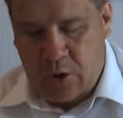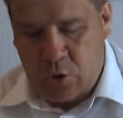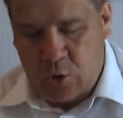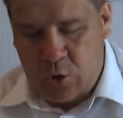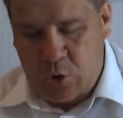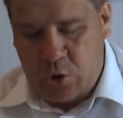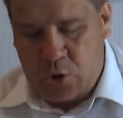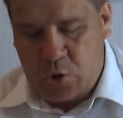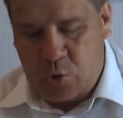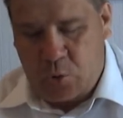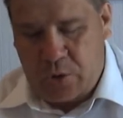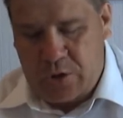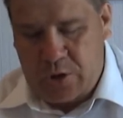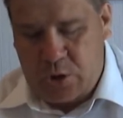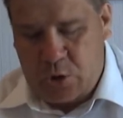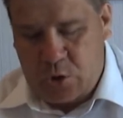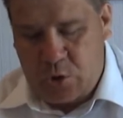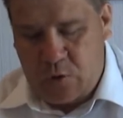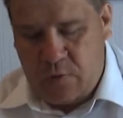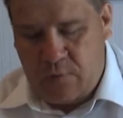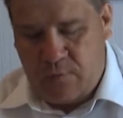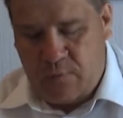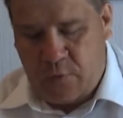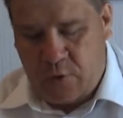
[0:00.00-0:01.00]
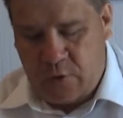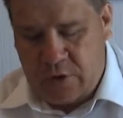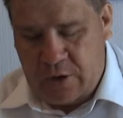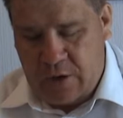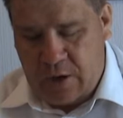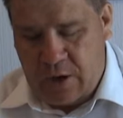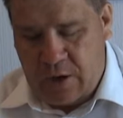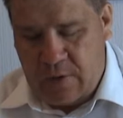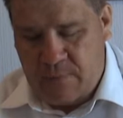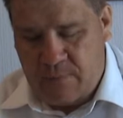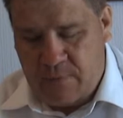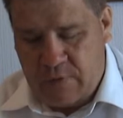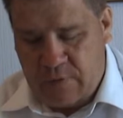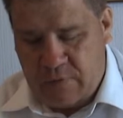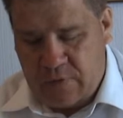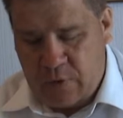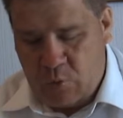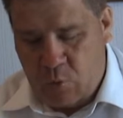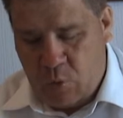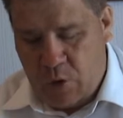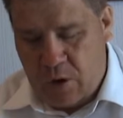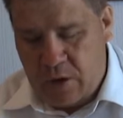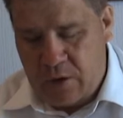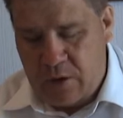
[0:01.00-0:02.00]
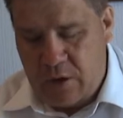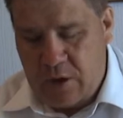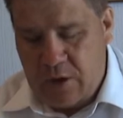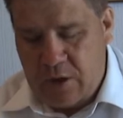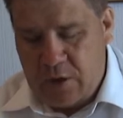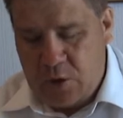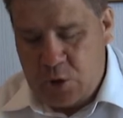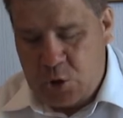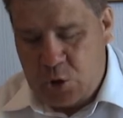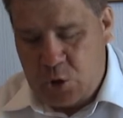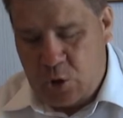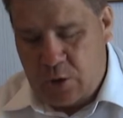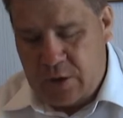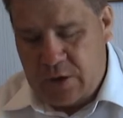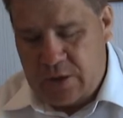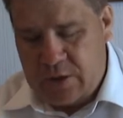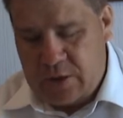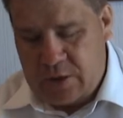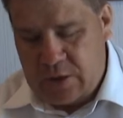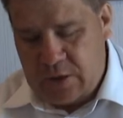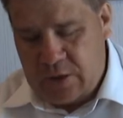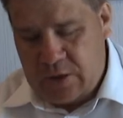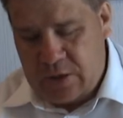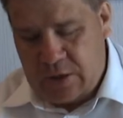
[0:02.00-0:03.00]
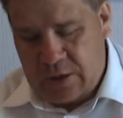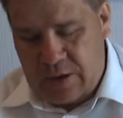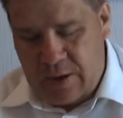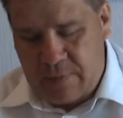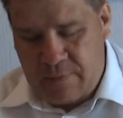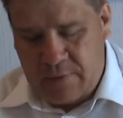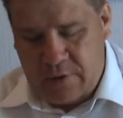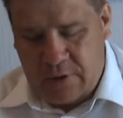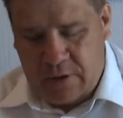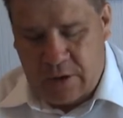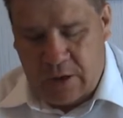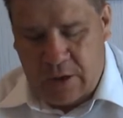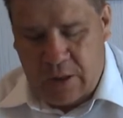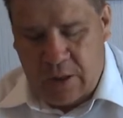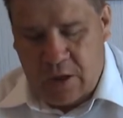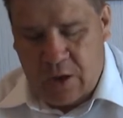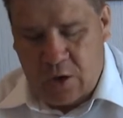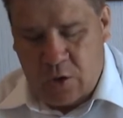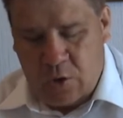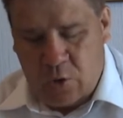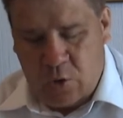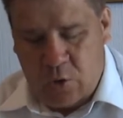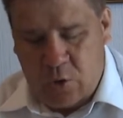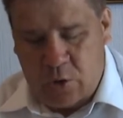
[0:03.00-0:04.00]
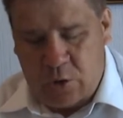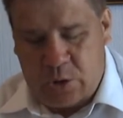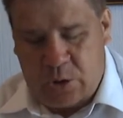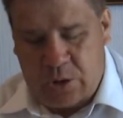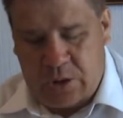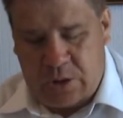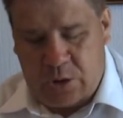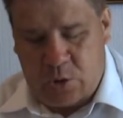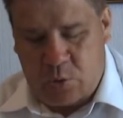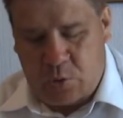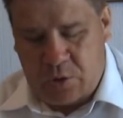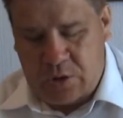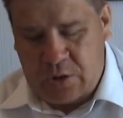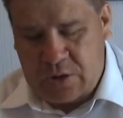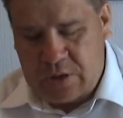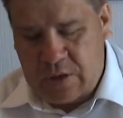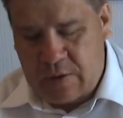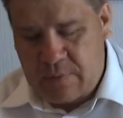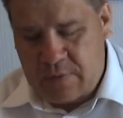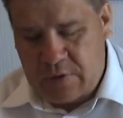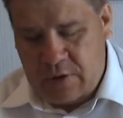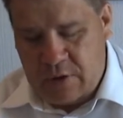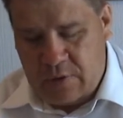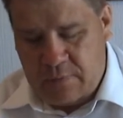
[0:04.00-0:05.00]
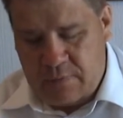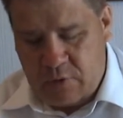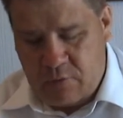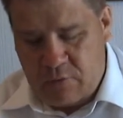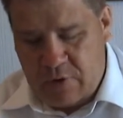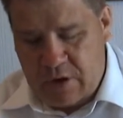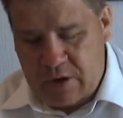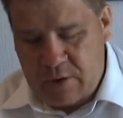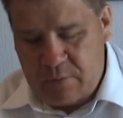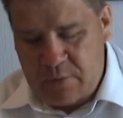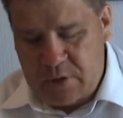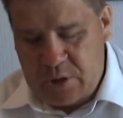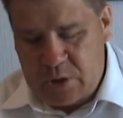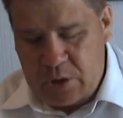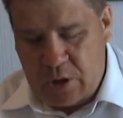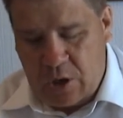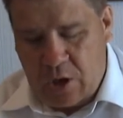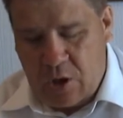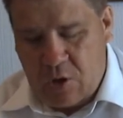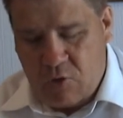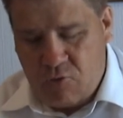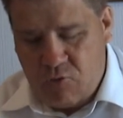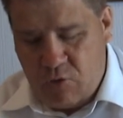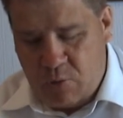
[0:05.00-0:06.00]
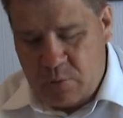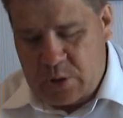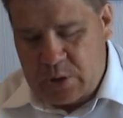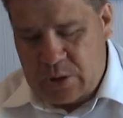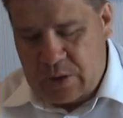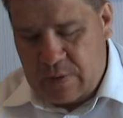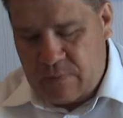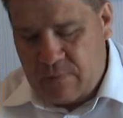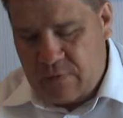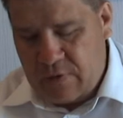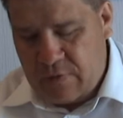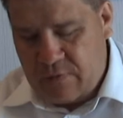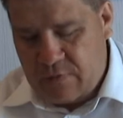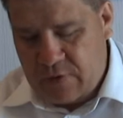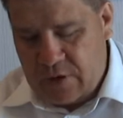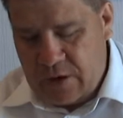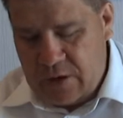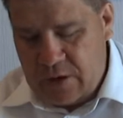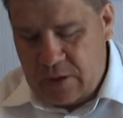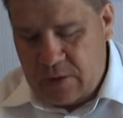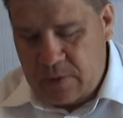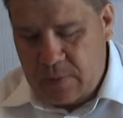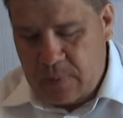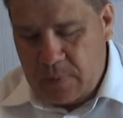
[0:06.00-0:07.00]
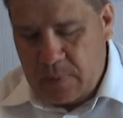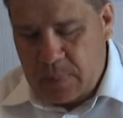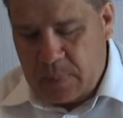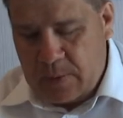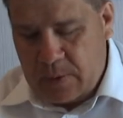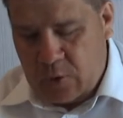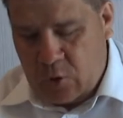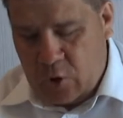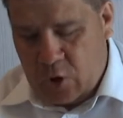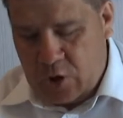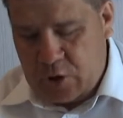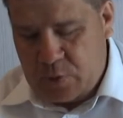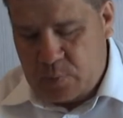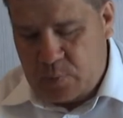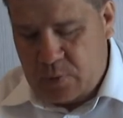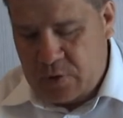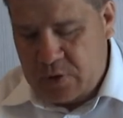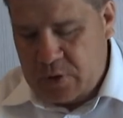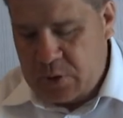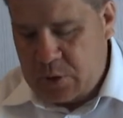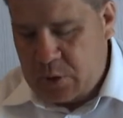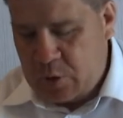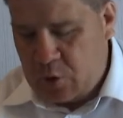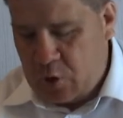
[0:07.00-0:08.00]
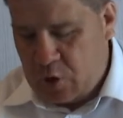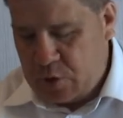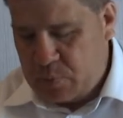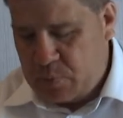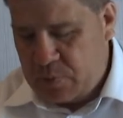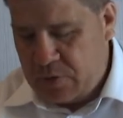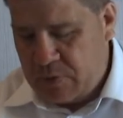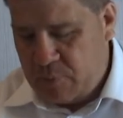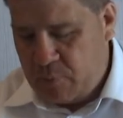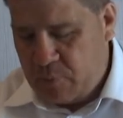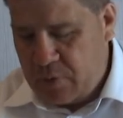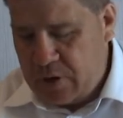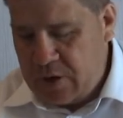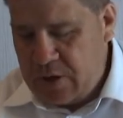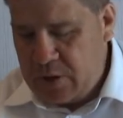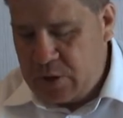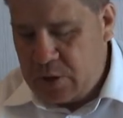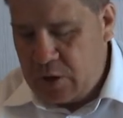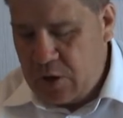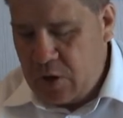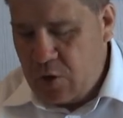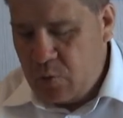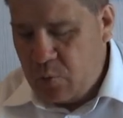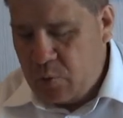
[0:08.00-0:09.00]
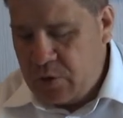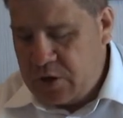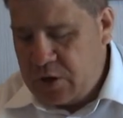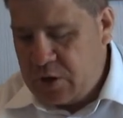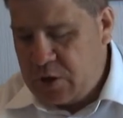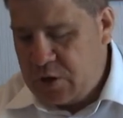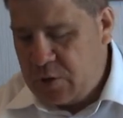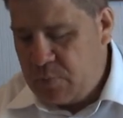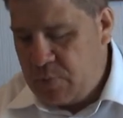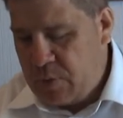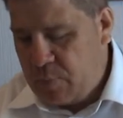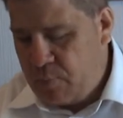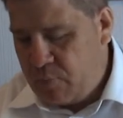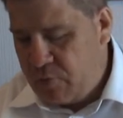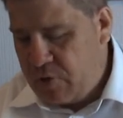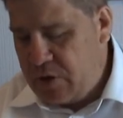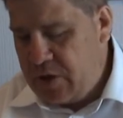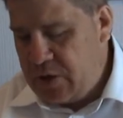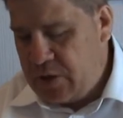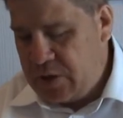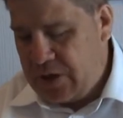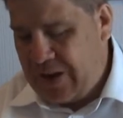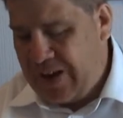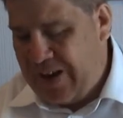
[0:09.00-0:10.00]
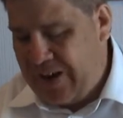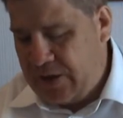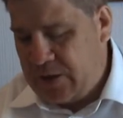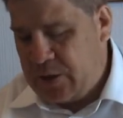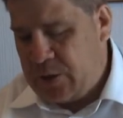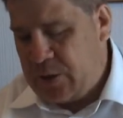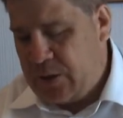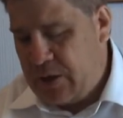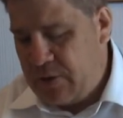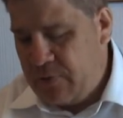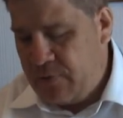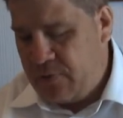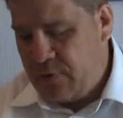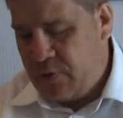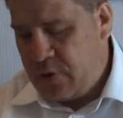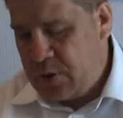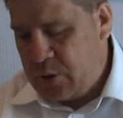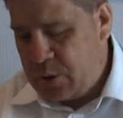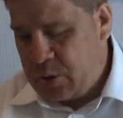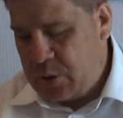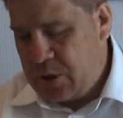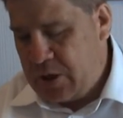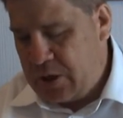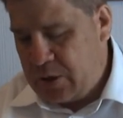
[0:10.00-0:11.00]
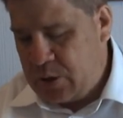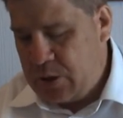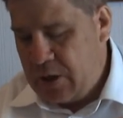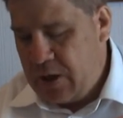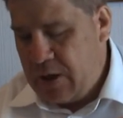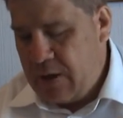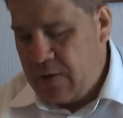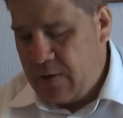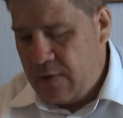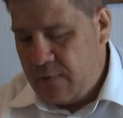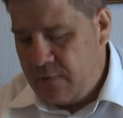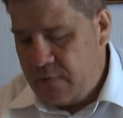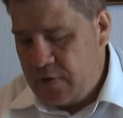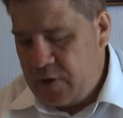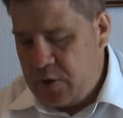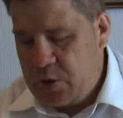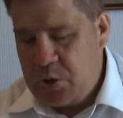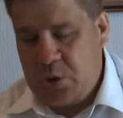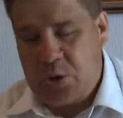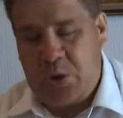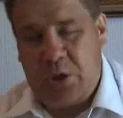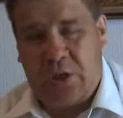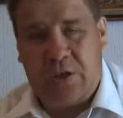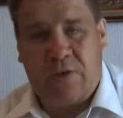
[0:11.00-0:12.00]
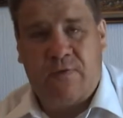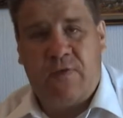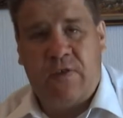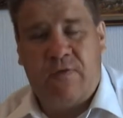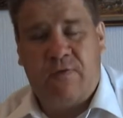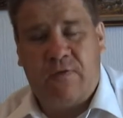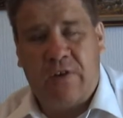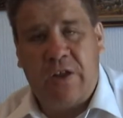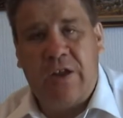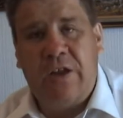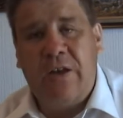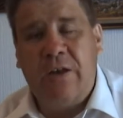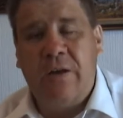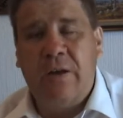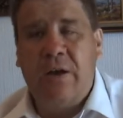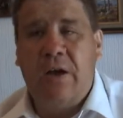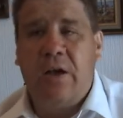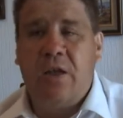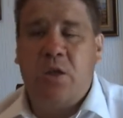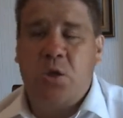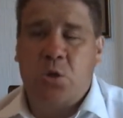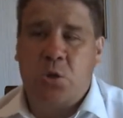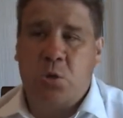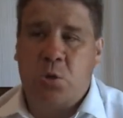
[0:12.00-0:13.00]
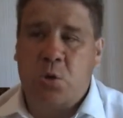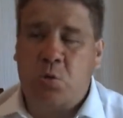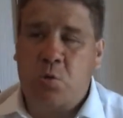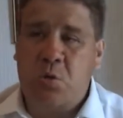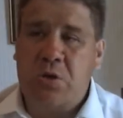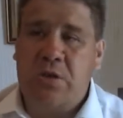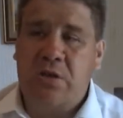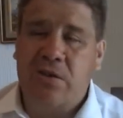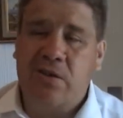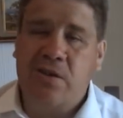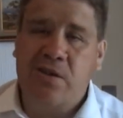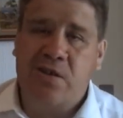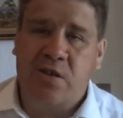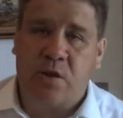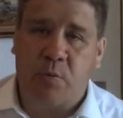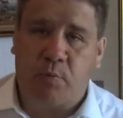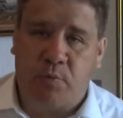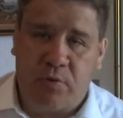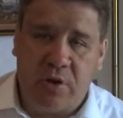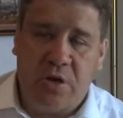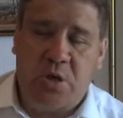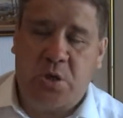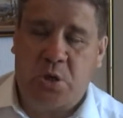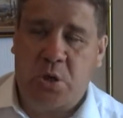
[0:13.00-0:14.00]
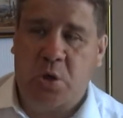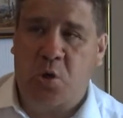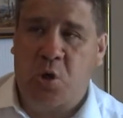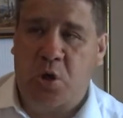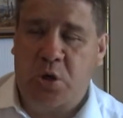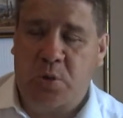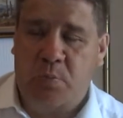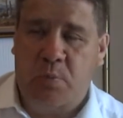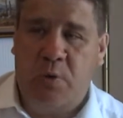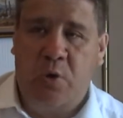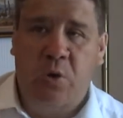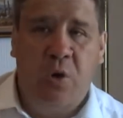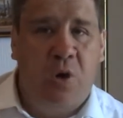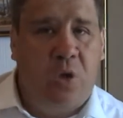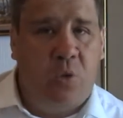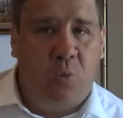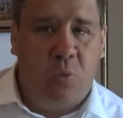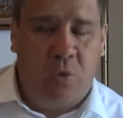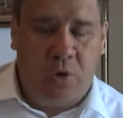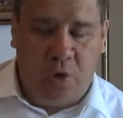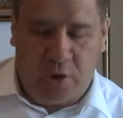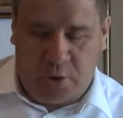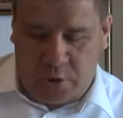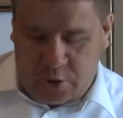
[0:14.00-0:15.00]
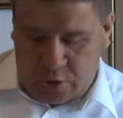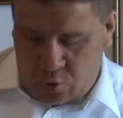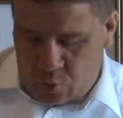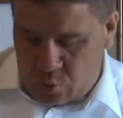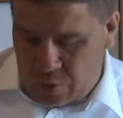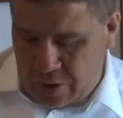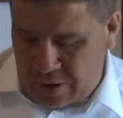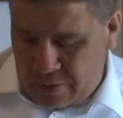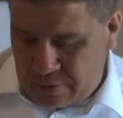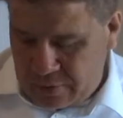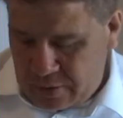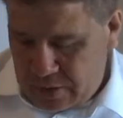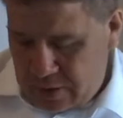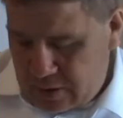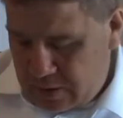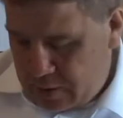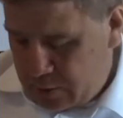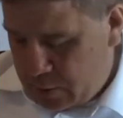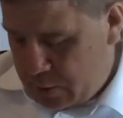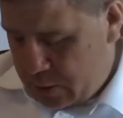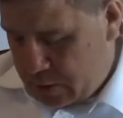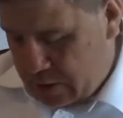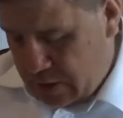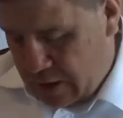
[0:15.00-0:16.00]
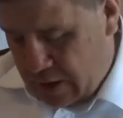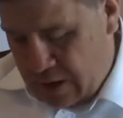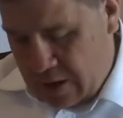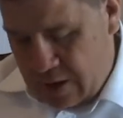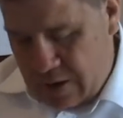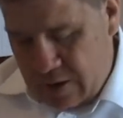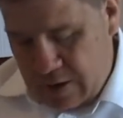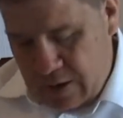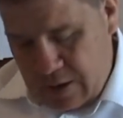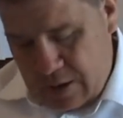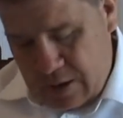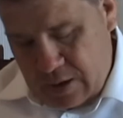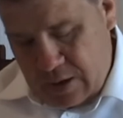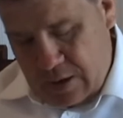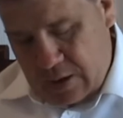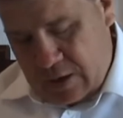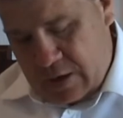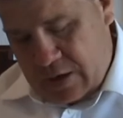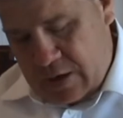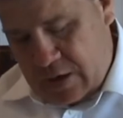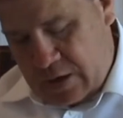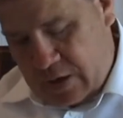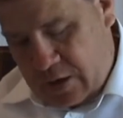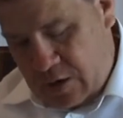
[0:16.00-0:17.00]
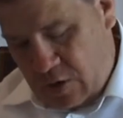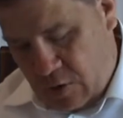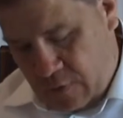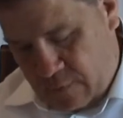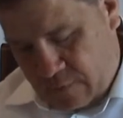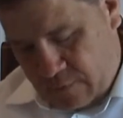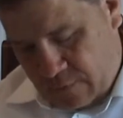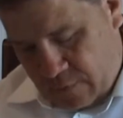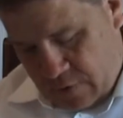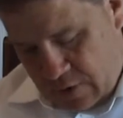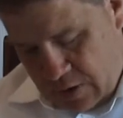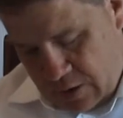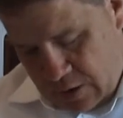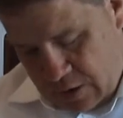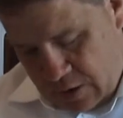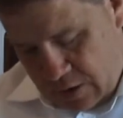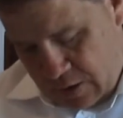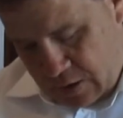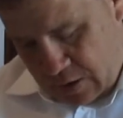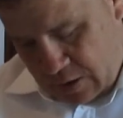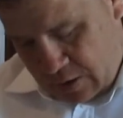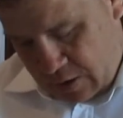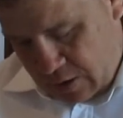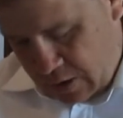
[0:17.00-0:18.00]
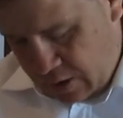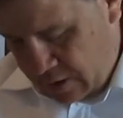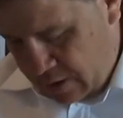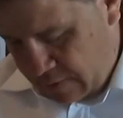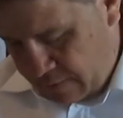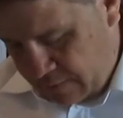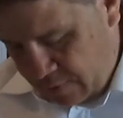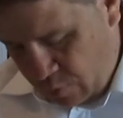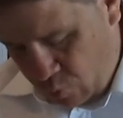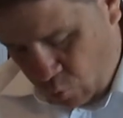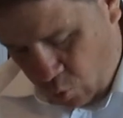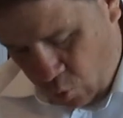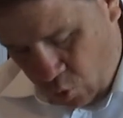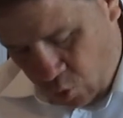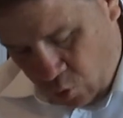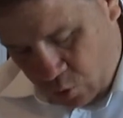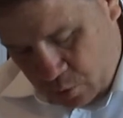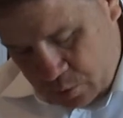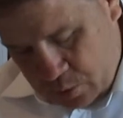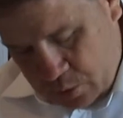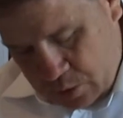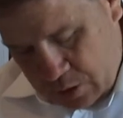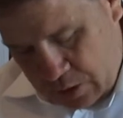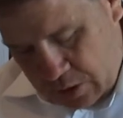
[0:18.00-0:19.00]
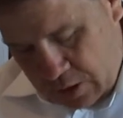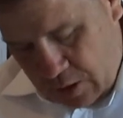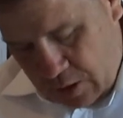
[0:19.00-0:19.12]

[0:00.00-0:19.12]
Luke 22, 49, 51, John 18, 11, Luke 6, 27, love your enemies, Romans 10, 15, the gospel is the gospel of peace, which is to be preached, Acts 10, 36, Ephesians 6, 15. So the Christian is to preach the gospel, we're not to go out and start kicking off and, and having wars.